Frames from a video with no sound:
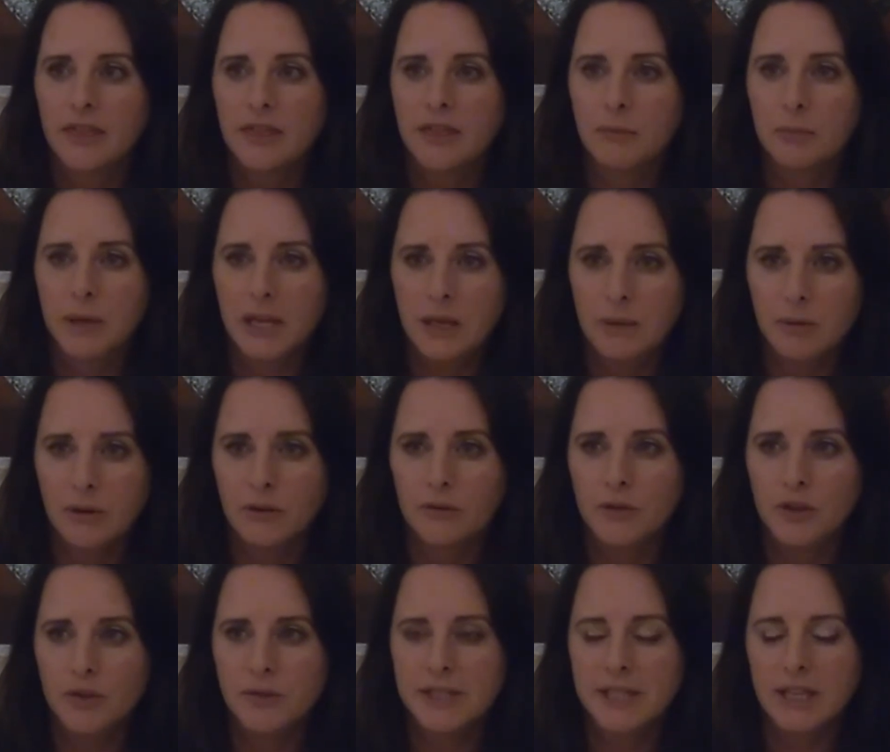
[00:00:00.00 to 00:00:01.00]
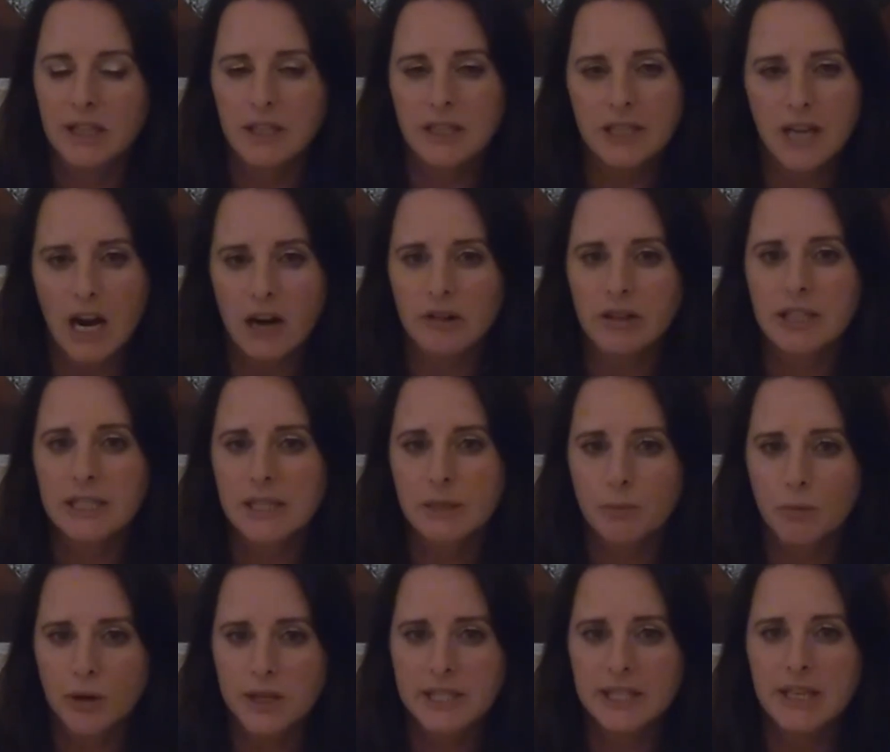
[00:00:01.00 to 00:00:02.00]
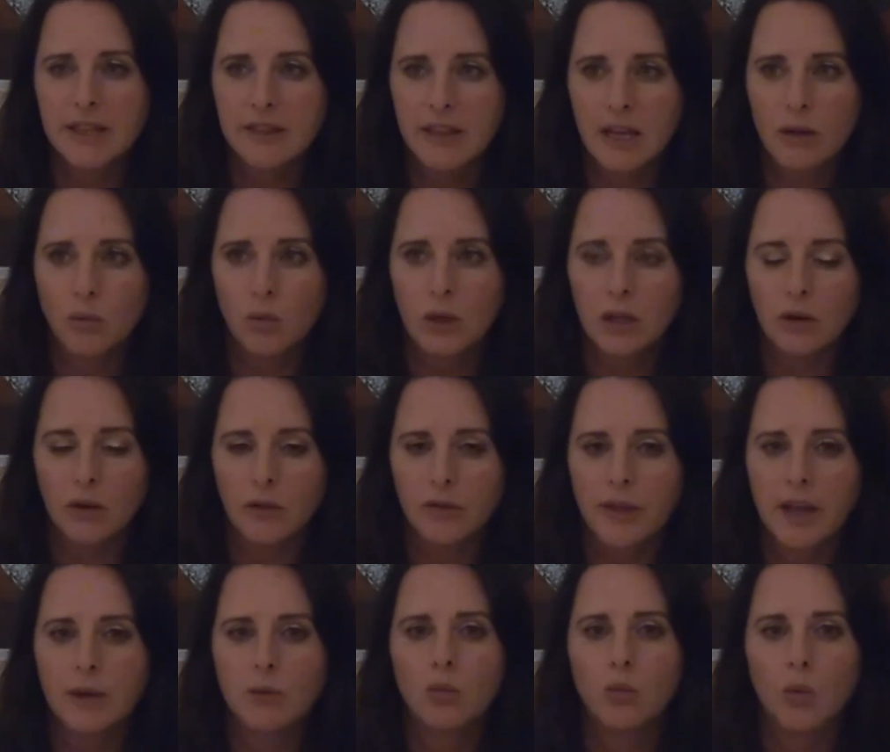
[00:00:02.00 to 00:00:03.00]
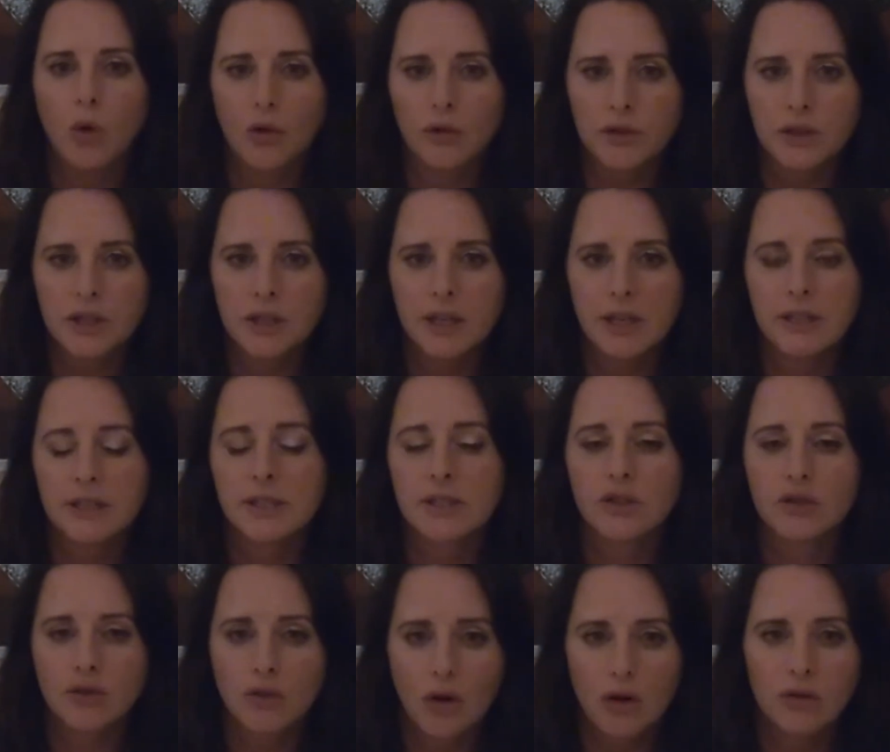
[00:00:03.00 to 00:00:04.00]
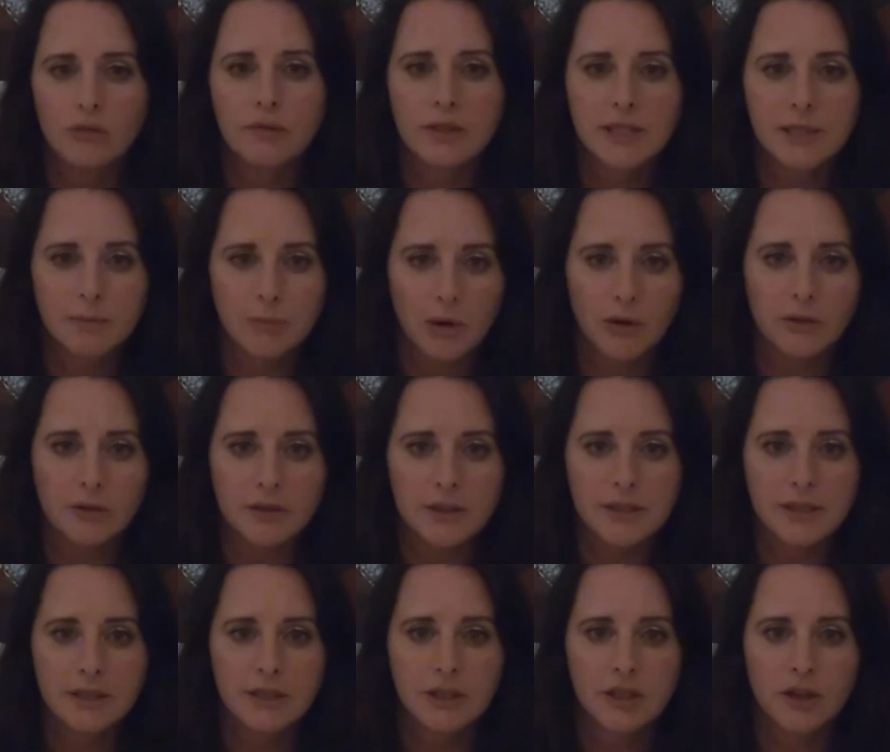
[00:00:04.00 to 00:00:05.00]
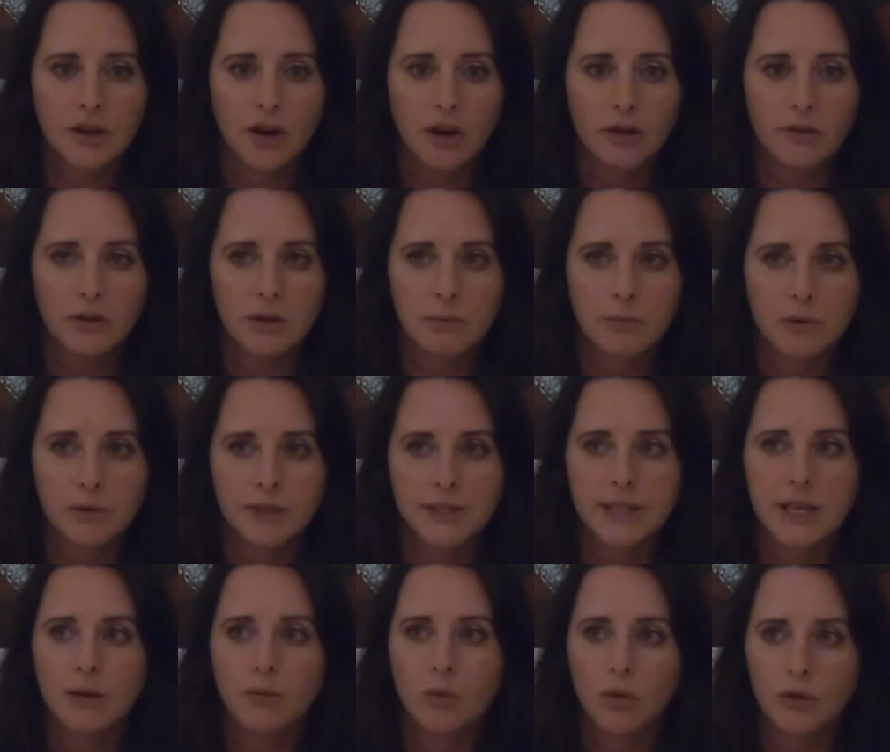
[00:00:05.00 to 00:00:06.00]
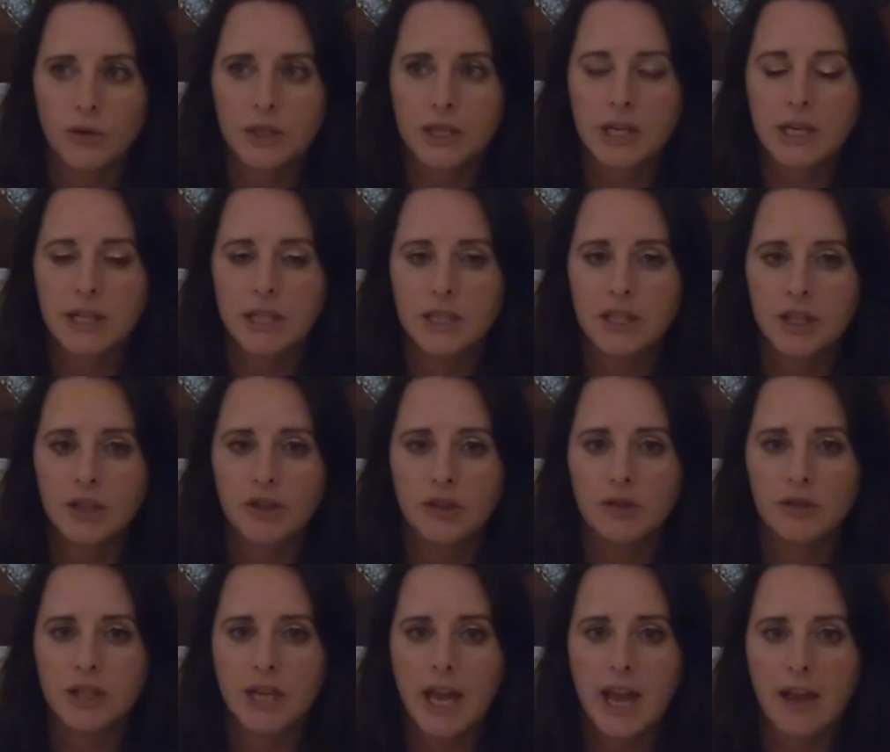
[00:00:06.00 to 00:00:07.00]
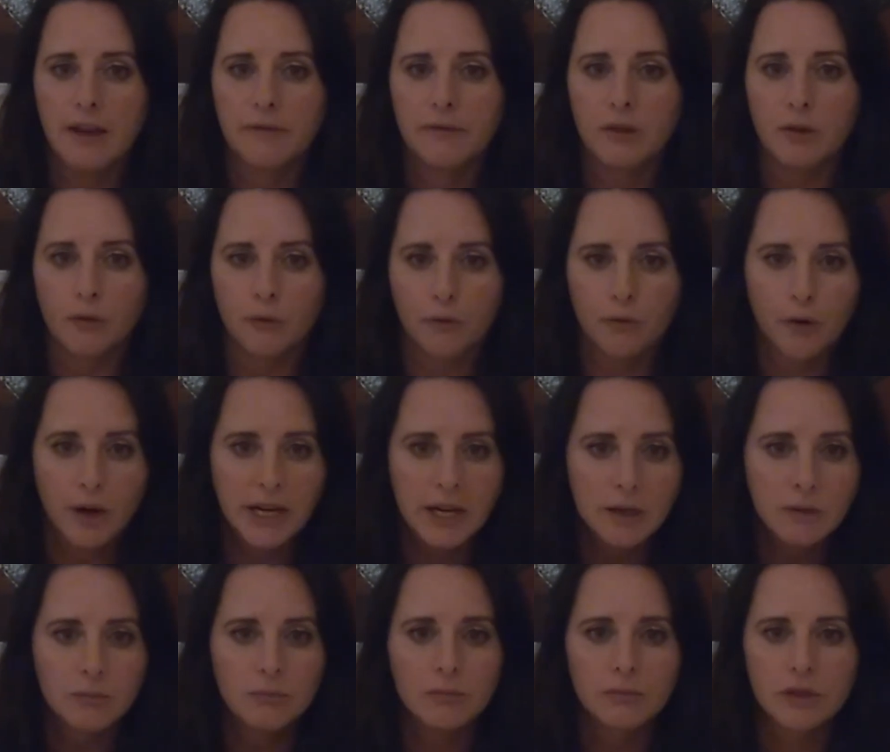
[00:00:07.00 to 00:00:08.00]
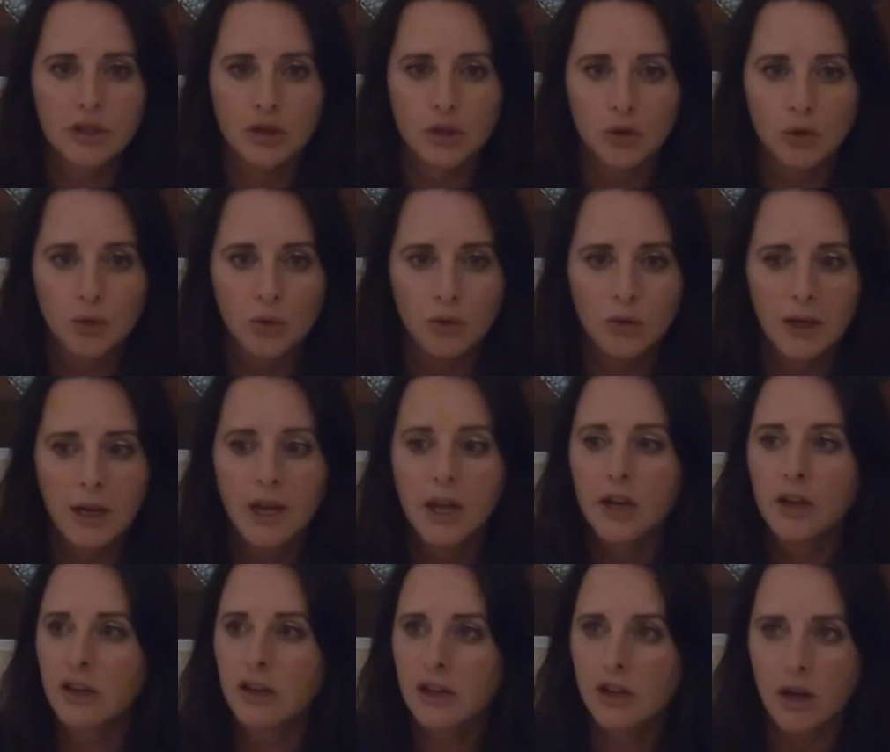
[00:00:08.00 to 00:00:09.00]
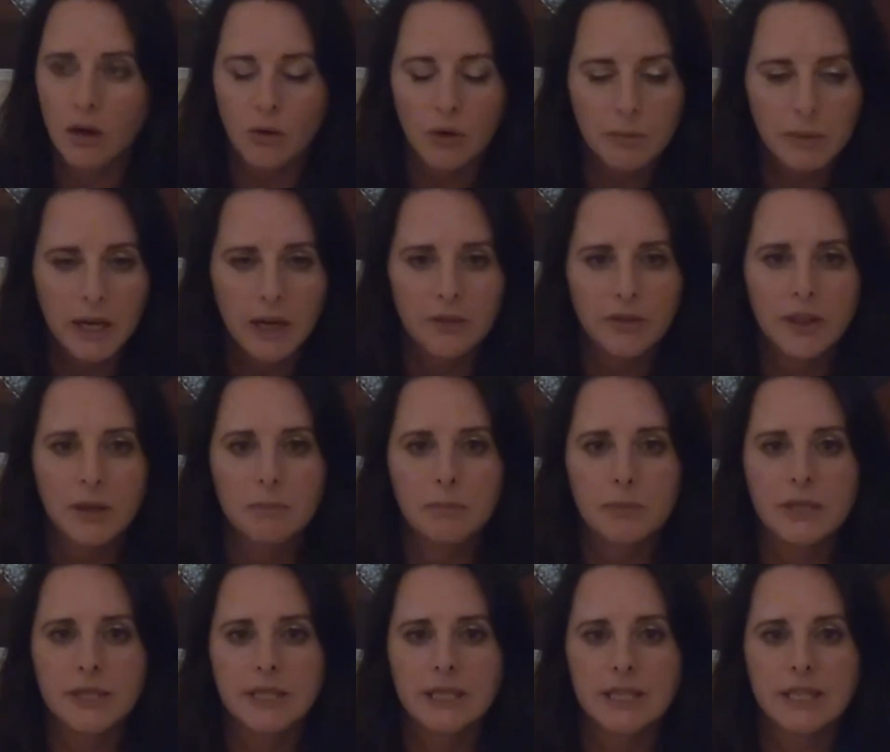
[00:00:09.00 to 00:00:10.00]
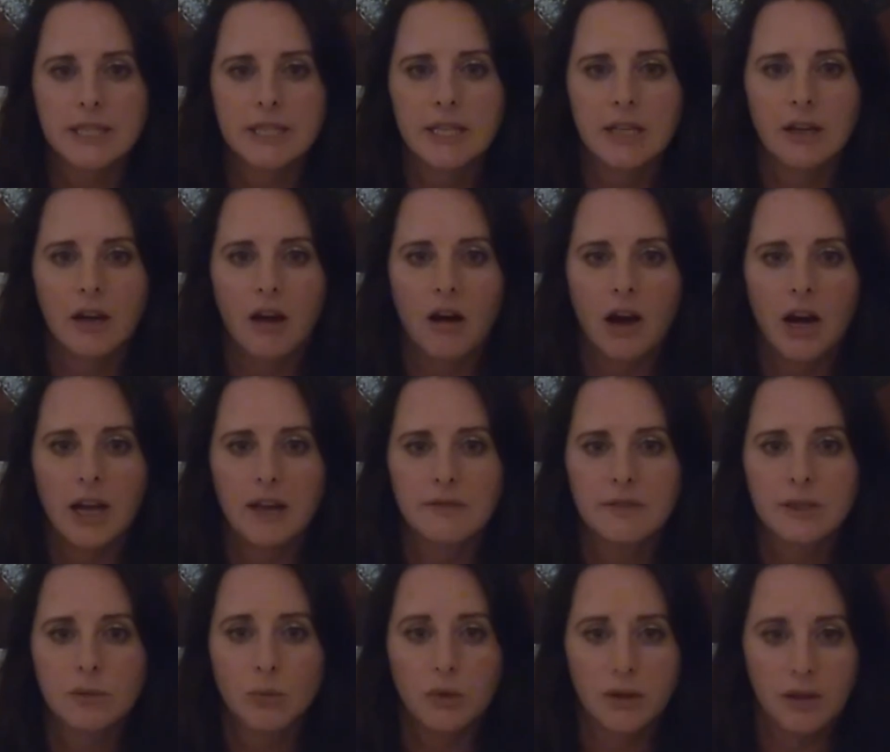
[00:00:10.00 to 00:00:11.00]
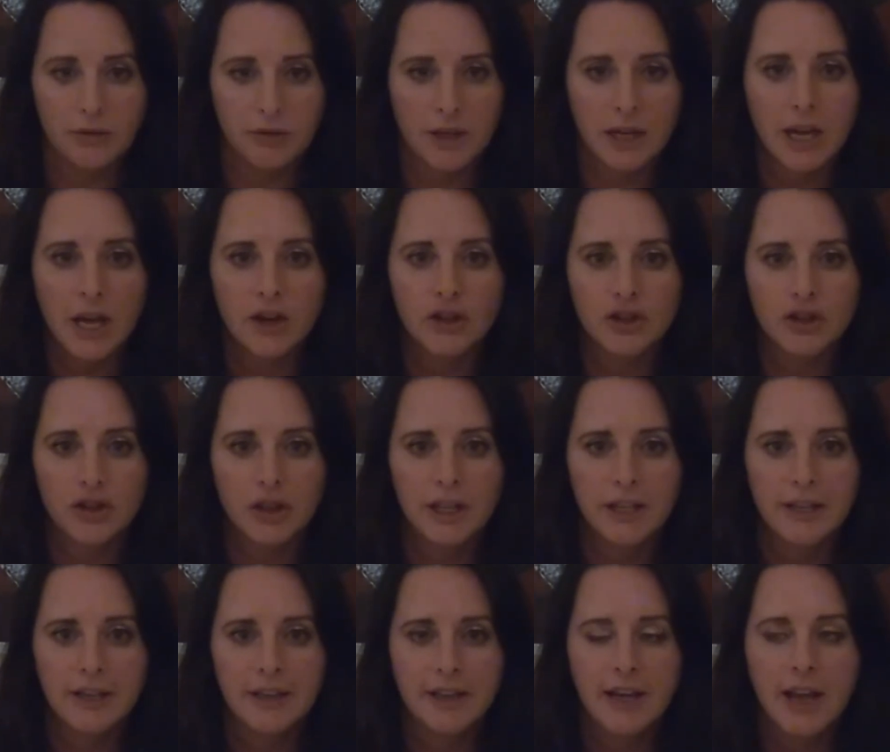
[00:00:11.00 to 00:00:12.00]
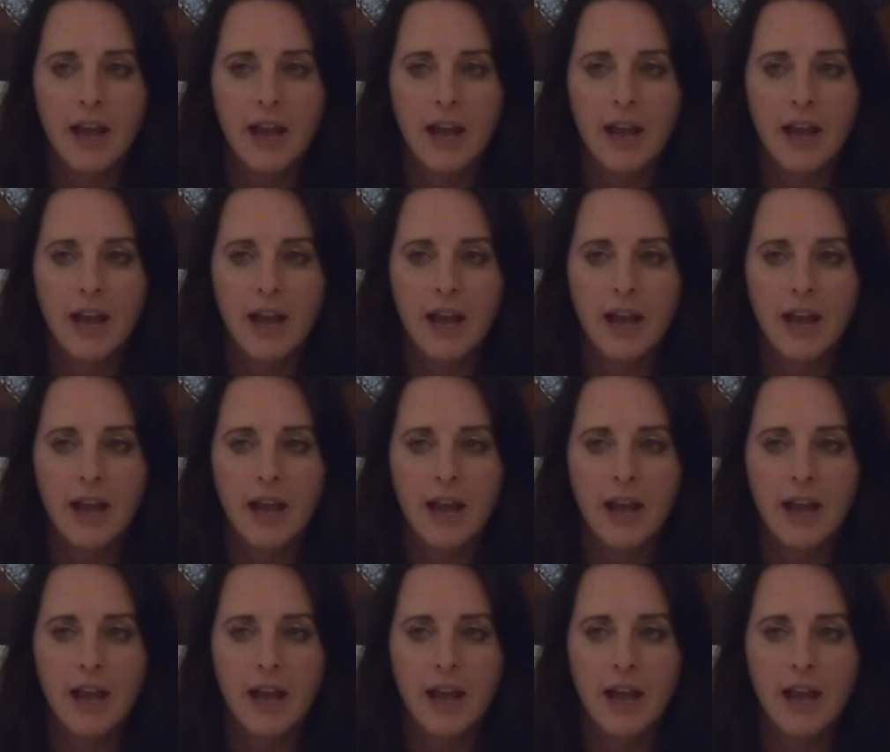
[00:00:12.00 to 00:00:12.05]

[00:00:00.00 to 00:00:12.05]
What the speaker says: the people of New Zealand are expressing their will. They want a strong response to COVID because they want to continue to have the freedom to go about their business and lives within the country.